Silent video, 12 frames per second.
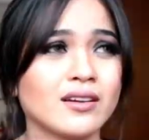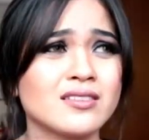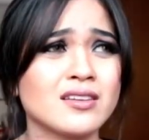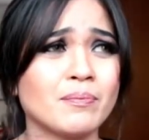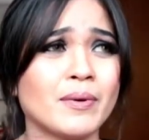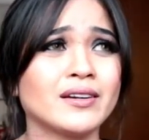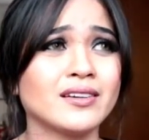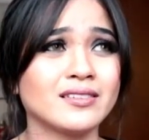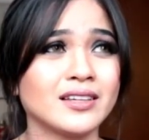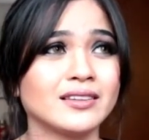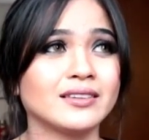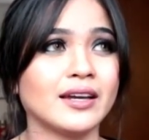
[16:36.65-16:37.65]
Kasi parang
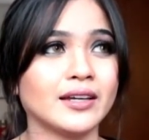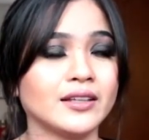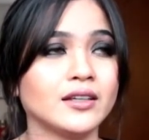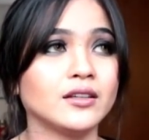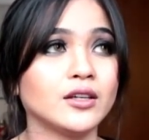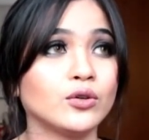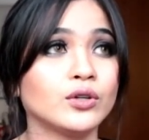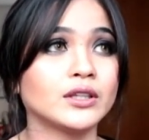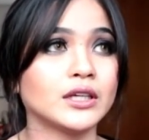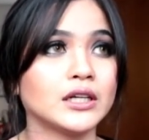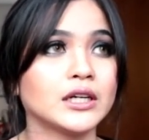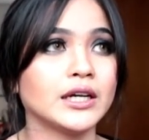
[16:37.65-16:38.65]
that night, hindi ko
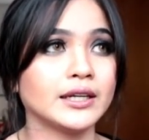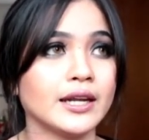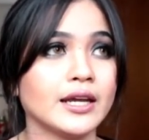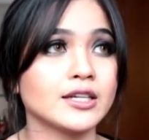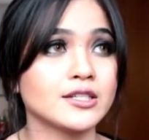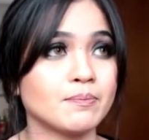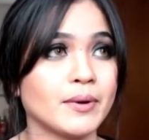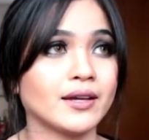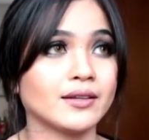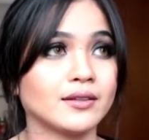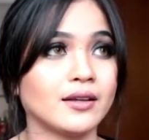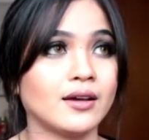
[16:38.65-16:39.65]
na talaga
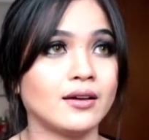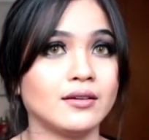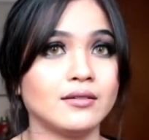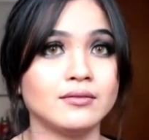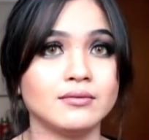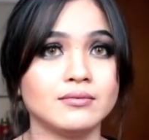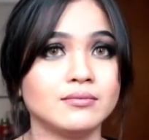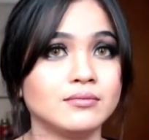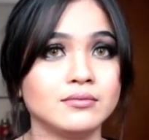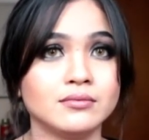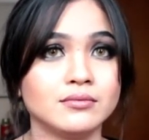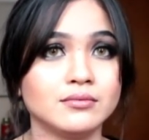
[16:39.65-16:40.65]
ina-expect na
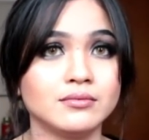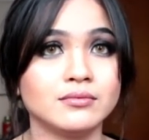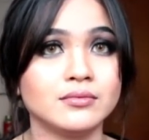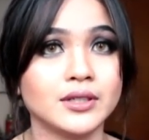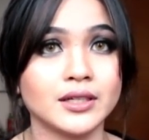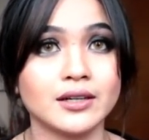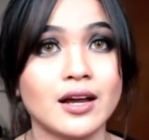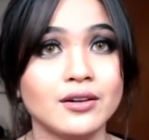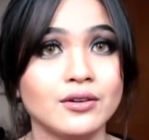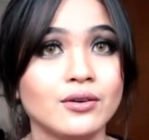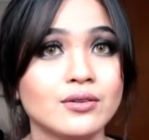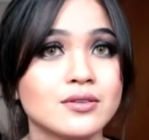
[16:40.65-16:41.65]

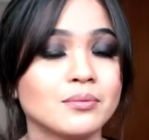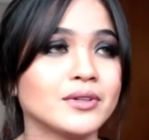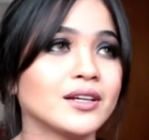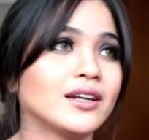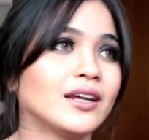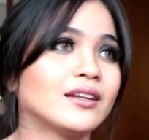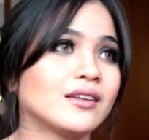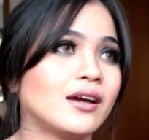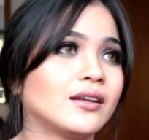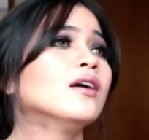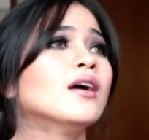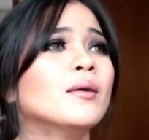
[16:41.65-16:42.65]
mananalo, something like
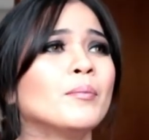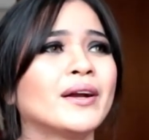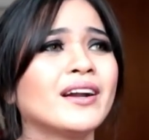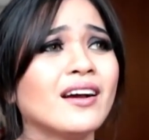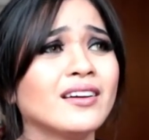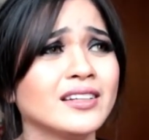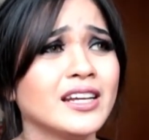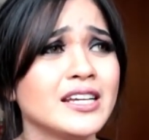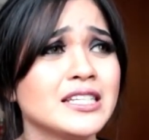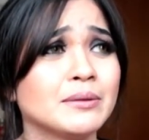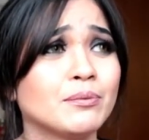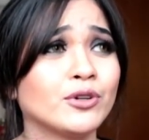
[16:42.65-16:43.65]
that. Parang
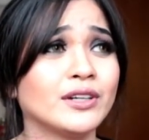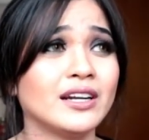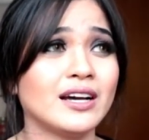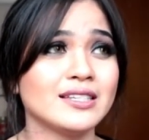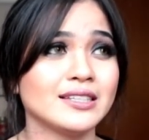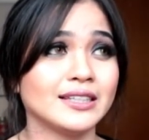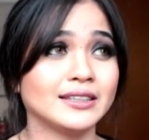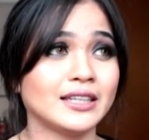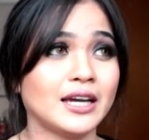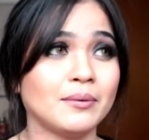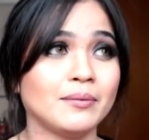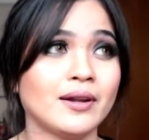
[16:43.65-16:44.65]
iniisip ko na lang kasi
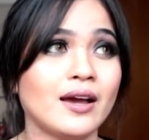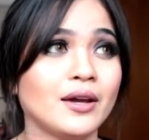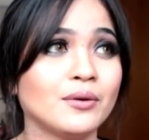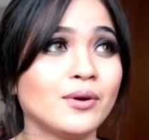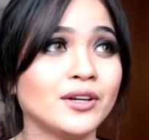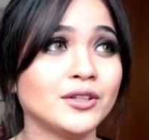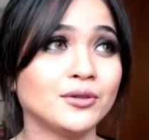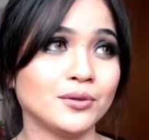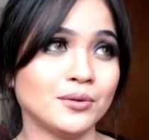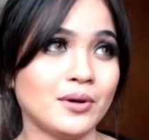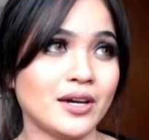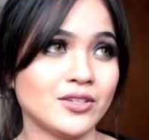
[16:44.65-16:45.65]
that time na I wanted
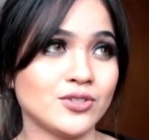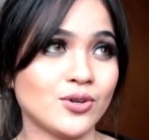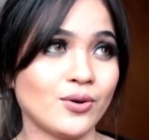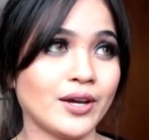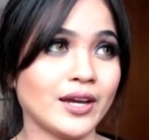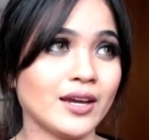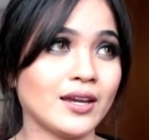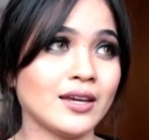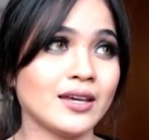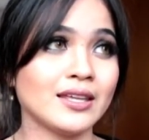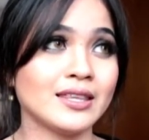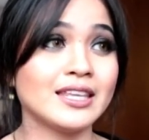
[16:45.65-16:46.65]
to enjoy
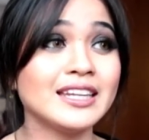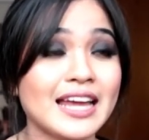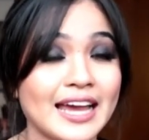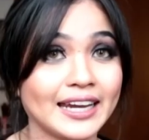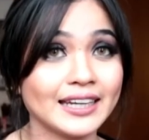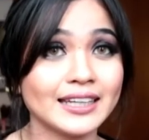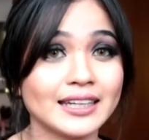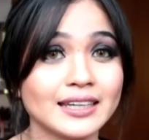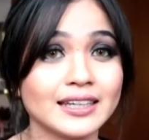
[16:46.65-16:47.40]
the night.